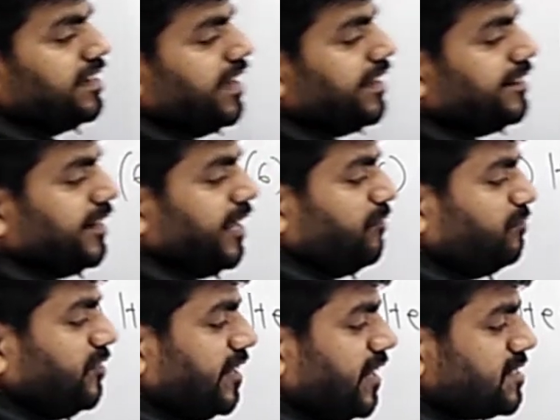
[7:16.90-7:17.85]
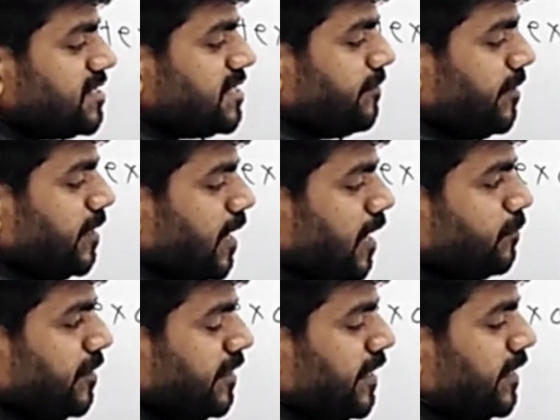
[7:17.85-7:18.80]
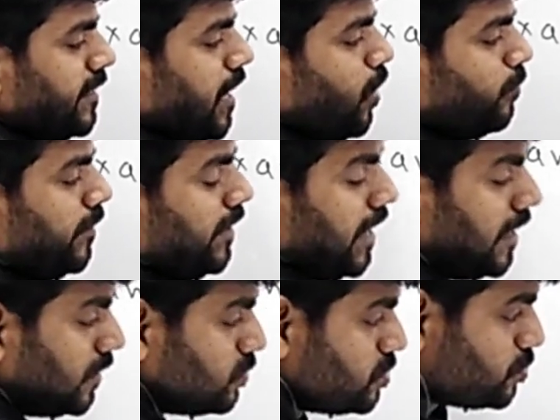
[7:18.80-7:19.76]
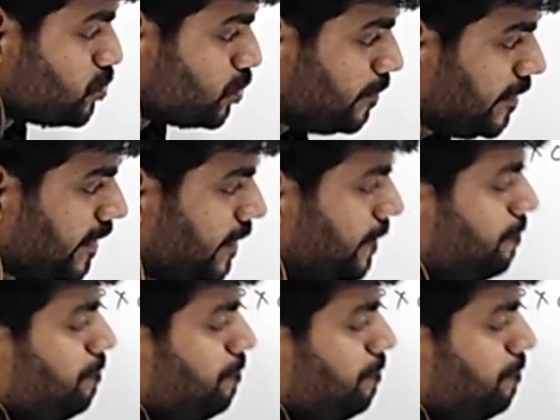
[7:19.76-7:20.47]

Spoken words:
And if there are 7 carbon, then how many hydrogen should be there?